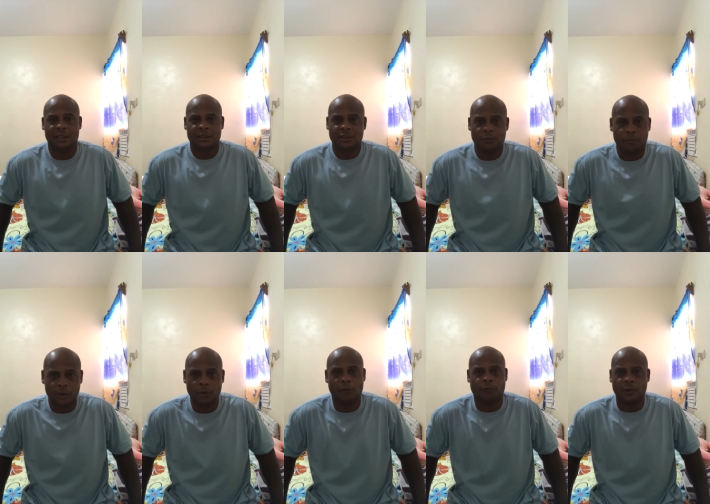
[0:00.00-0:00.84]
She's
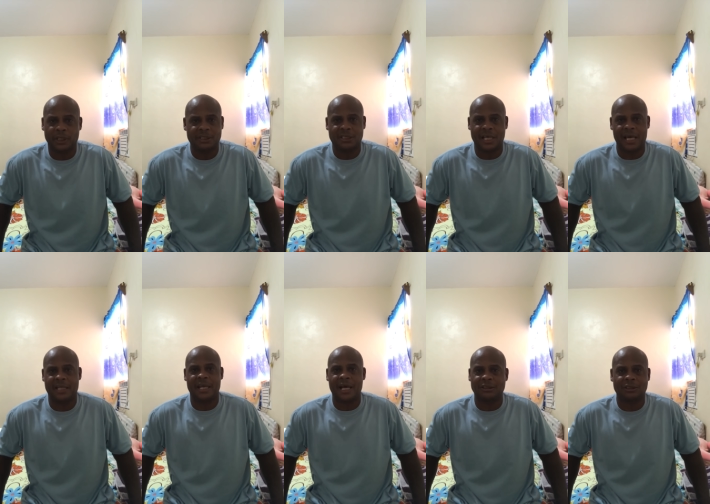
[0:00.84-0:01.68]
beautiful inside
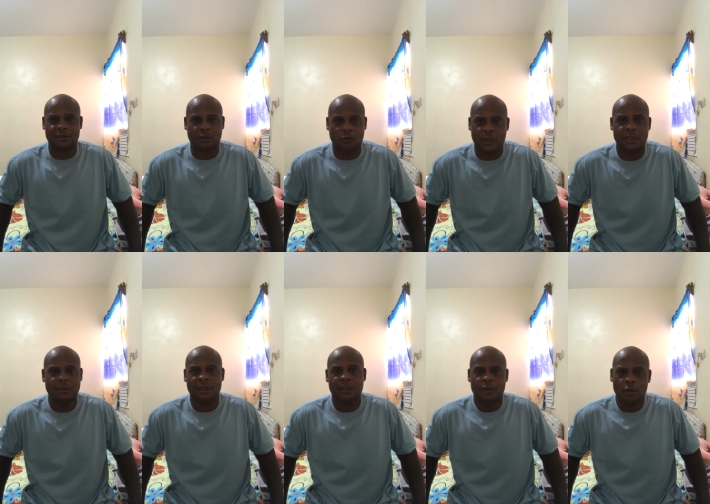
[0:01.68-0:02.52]
and out. She's a great
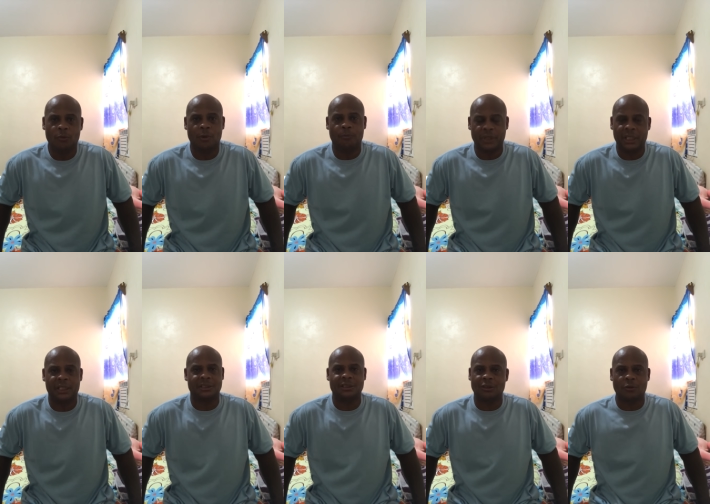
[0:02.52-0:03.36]
human
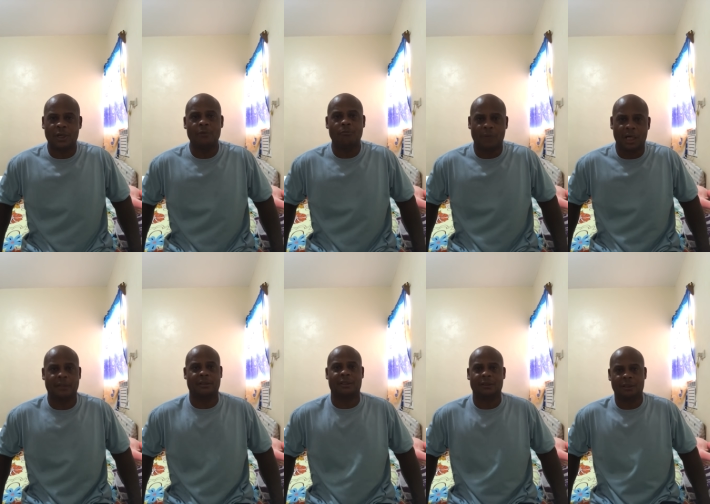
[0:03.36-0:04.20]
being. She's a great
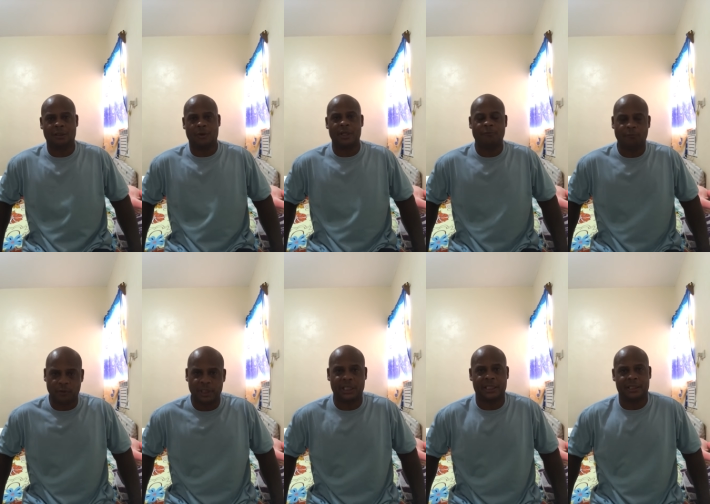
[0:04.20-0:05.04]
mother, a great
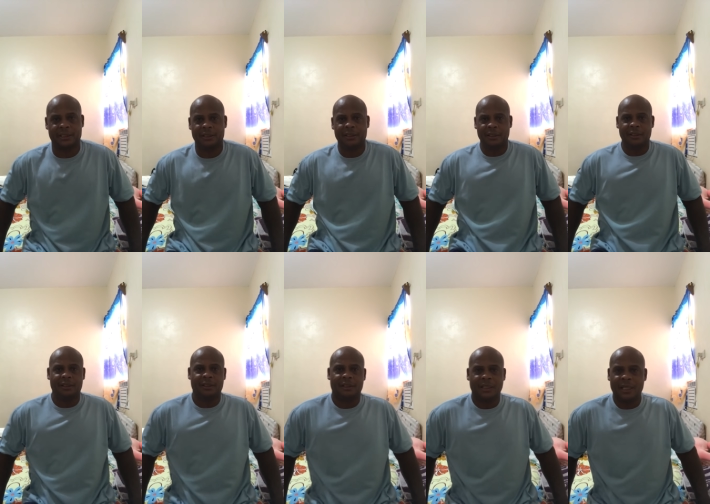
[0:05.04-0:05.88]
friend.
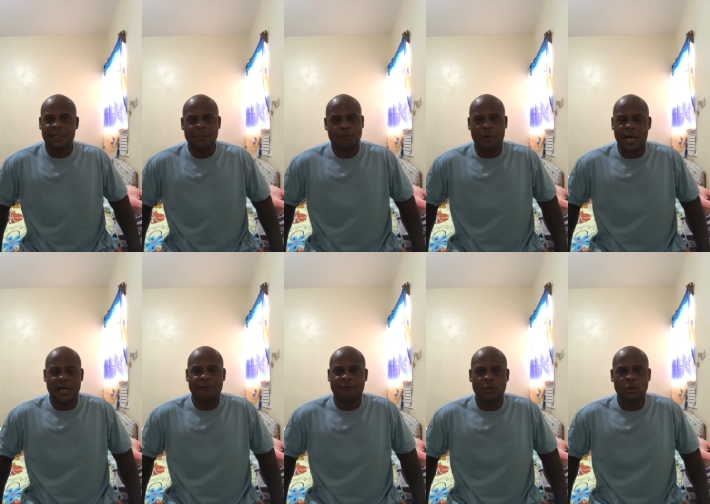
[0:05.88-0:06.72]
Yeah, he's
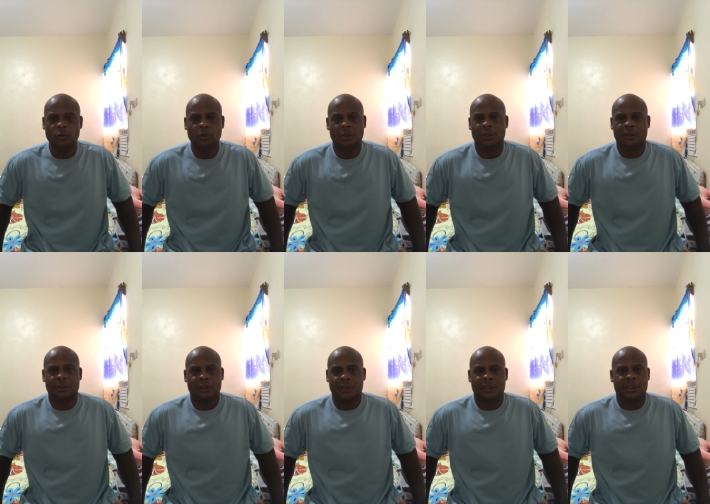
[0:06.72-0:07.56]
proud of you.
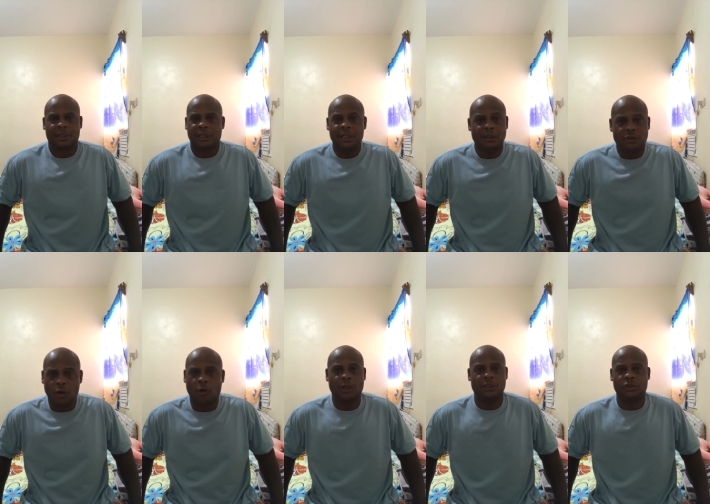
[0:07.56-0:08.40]
He
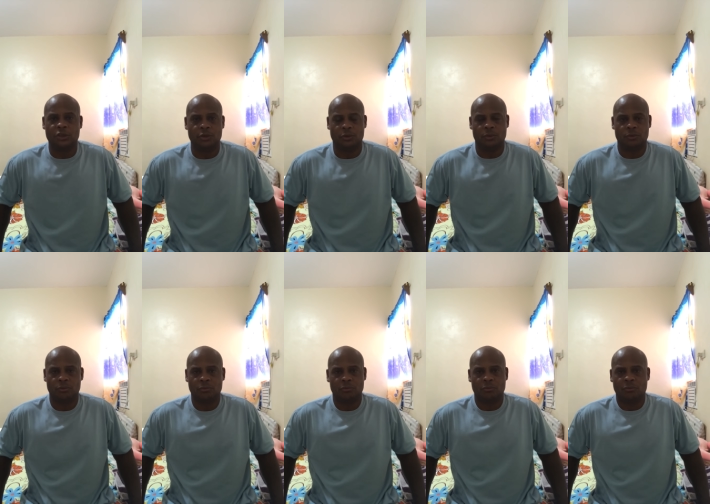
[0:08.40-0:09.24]
adores you.
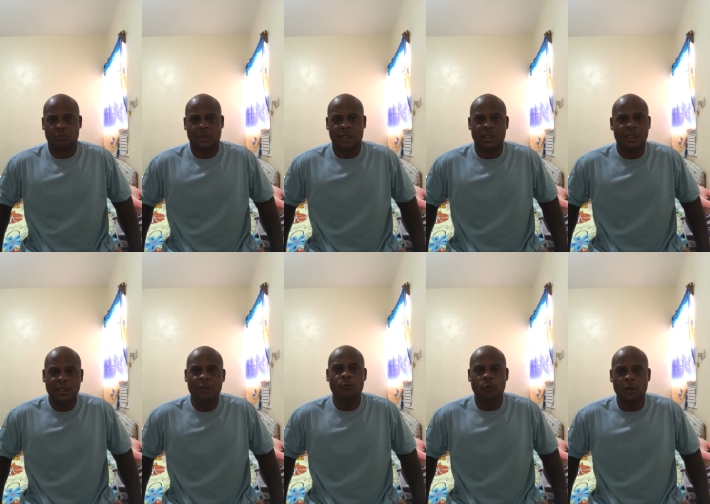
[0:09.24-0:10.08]
And
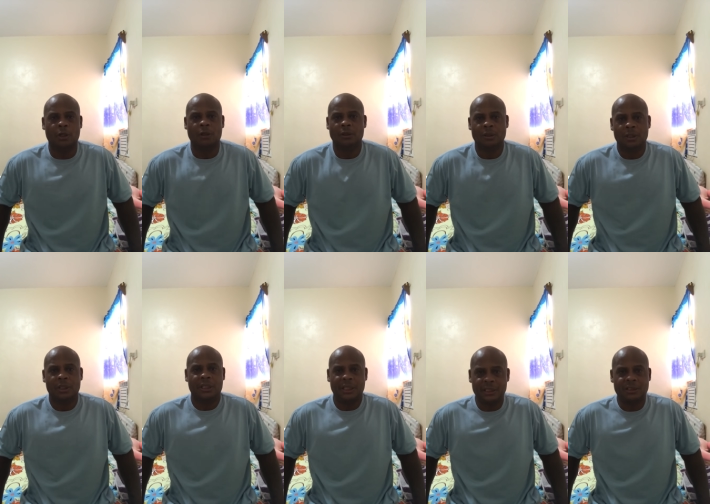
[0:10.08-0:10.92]
he will
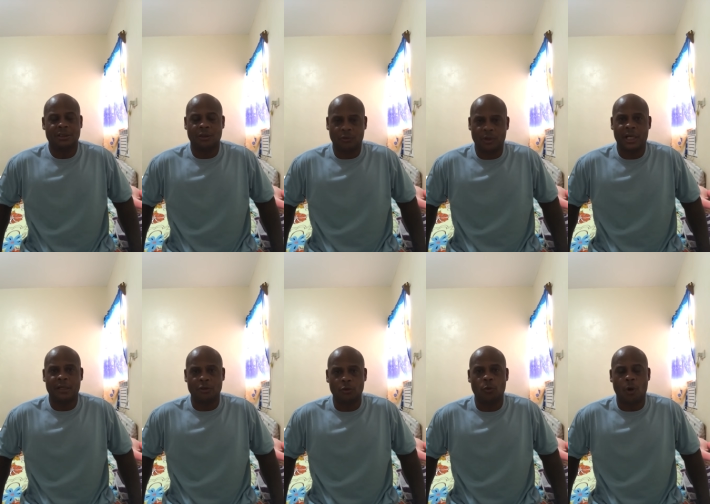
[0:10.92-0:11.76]
kiss the
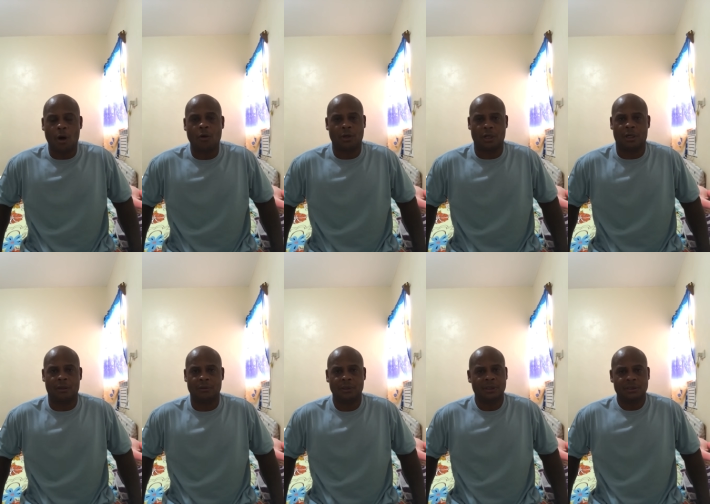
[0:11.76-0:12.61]
ground you walk
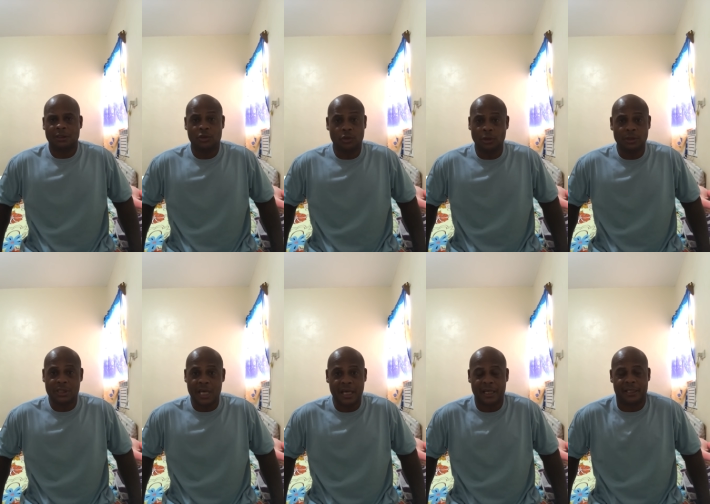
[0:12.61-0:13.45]
on. It's a sure
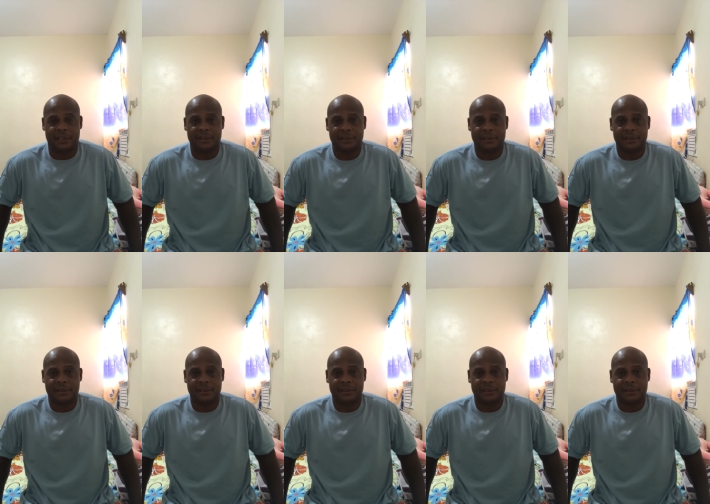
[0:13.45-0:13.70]
saying